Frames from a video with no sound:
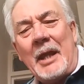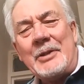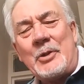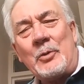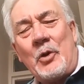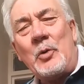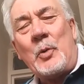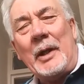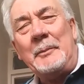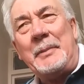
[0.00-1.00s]
So crow
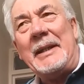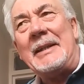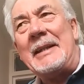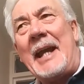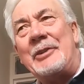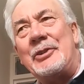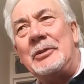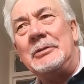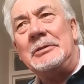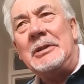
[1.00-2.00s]
quill, being a
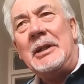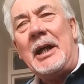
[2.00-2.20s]
natural